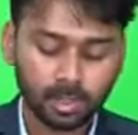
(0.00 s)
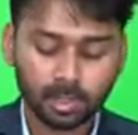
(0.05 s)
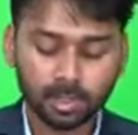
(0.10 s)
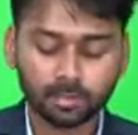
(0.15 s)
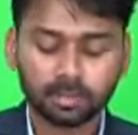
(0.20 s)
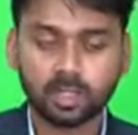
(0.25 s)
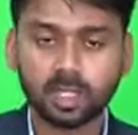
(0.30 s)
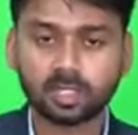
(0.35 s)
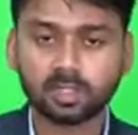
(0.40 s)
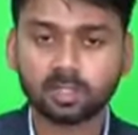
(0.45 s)

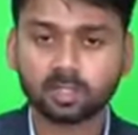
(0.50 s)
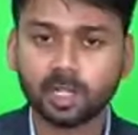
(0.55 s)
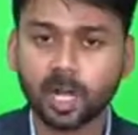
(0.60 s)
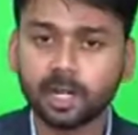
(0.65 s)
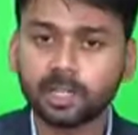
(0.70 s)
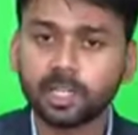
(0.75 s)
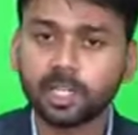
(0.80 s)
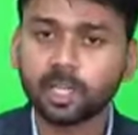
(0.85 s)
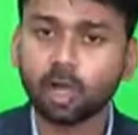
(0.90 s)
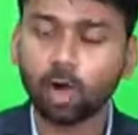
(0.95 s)
The
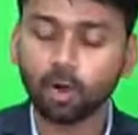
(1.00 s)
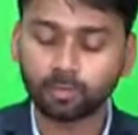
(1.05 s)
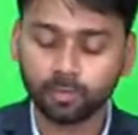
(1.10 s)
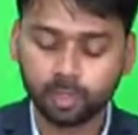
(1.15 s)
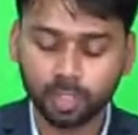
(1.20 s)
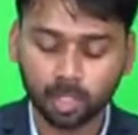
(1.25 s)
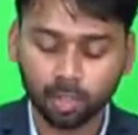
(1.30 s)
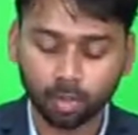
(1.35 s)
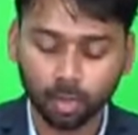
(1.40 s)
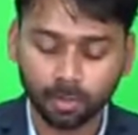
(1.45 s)
study of
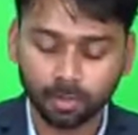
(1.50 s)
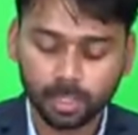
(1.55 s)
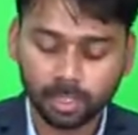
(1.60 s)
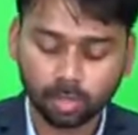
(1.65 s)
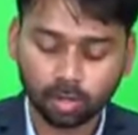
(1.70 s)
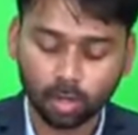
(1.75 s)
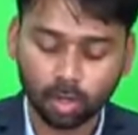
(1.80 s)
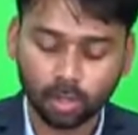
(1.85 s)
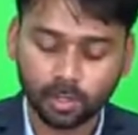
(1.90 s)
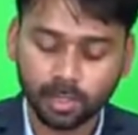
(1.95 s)
genome is
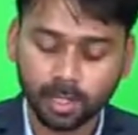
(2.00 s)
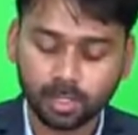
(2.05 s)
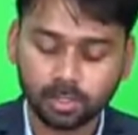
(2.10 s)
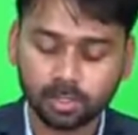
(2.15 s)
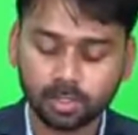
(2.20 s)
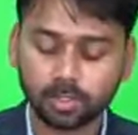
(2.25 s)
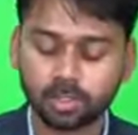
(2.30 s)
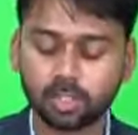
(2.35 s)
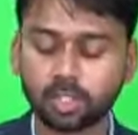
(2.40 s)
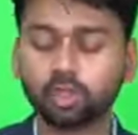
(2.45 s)
called
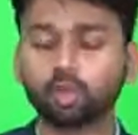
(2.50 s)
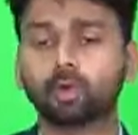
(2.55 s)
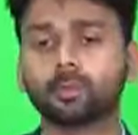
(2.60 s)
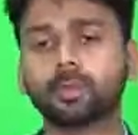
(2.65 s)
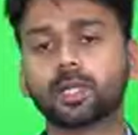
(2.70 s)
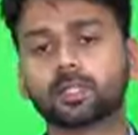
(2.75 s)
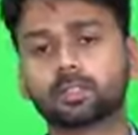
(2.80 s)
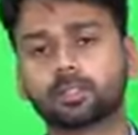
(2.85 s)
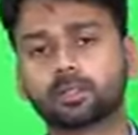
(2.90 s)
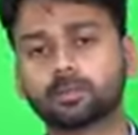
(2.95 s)
as
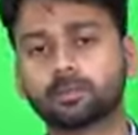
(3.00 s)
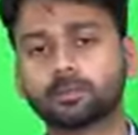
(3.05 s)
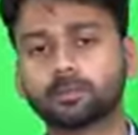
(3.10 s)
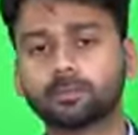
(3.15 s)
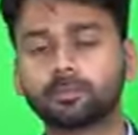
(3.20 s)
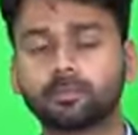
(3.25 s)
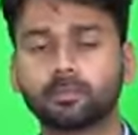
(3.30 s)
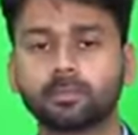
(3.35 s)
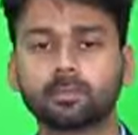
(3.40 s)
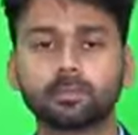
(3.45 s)
genomics.
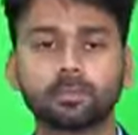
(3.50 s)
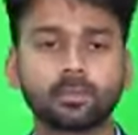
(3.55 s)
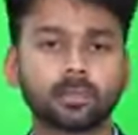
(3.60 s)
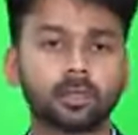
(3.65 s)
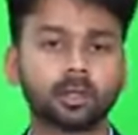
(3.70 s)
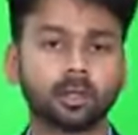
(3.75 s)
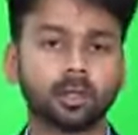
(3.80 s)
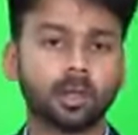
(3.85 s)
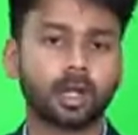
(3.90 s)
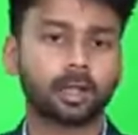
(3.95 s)

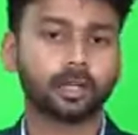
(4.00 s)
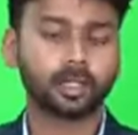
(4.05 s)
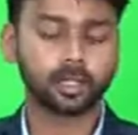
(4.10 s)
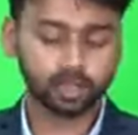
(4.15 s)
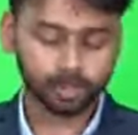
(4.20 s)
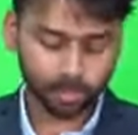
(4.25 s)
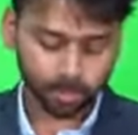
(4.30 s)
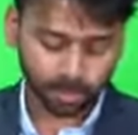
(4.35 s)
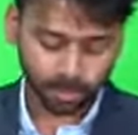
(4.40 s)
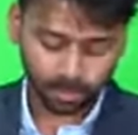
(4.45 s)

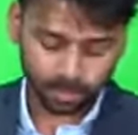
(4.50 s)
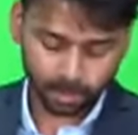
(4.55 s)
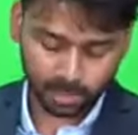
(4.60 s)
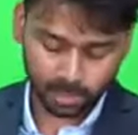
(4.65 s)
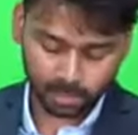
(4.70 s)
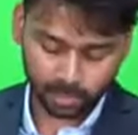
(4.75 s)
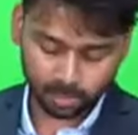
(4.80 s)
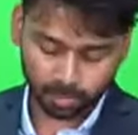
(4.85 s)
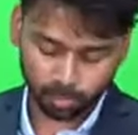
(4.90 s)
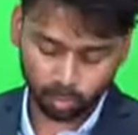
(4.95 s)
Understood?
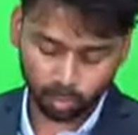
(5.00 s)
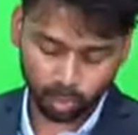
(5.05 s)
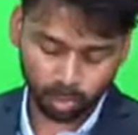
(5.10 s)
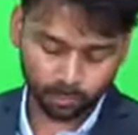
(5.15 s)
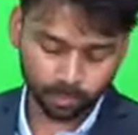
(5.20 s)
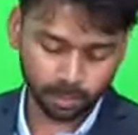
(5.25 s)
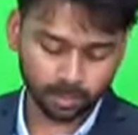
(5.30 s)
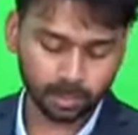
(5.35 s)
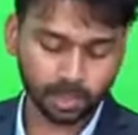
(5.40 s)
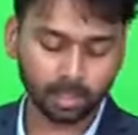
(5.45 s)
Let's move on
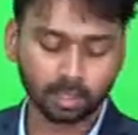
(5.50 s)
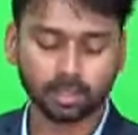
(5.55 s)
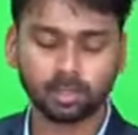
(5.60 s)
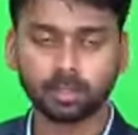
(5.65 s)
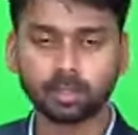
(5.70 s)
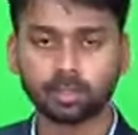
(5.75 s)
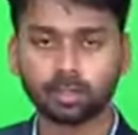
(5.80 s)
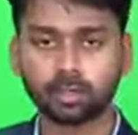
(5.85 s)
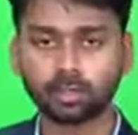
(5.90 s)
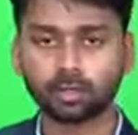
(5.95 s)
with the
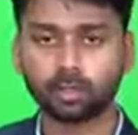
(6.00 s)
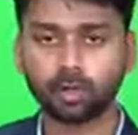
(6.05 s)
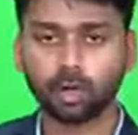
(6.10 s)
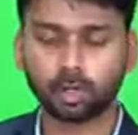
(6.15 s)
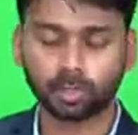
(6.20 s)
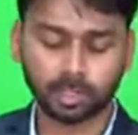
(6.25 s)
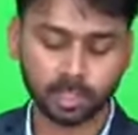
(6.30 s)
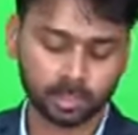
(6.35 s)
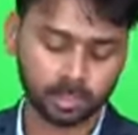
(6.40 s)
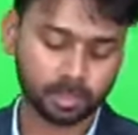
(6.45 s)

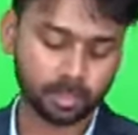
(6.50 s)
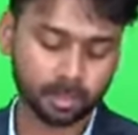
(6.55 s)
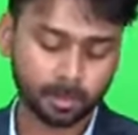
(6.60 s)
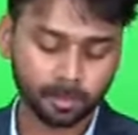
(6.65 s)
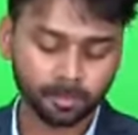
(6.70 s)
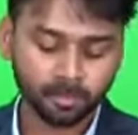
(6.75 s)
context.